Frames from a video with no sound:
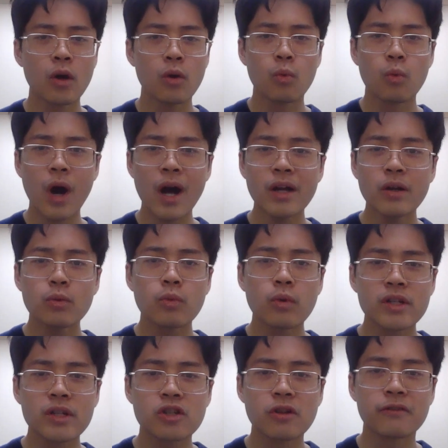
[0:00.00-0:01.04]
What
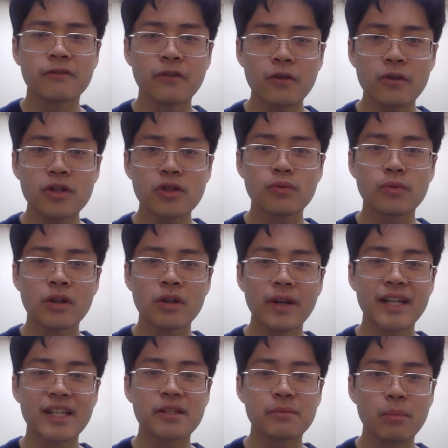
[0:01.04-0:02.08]
was your first real
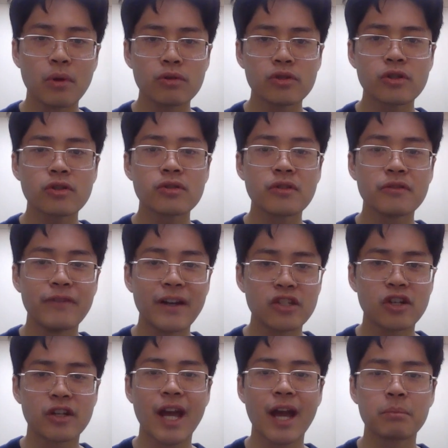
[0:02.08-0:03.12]
exposure to
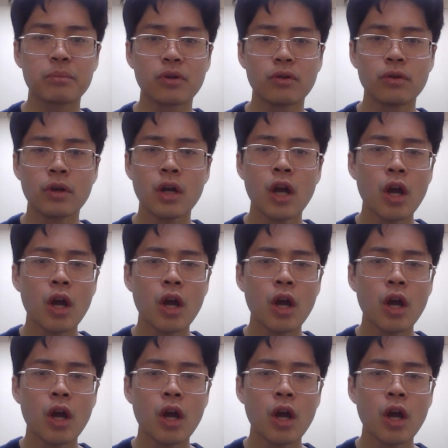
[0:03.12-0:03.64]
venture capital?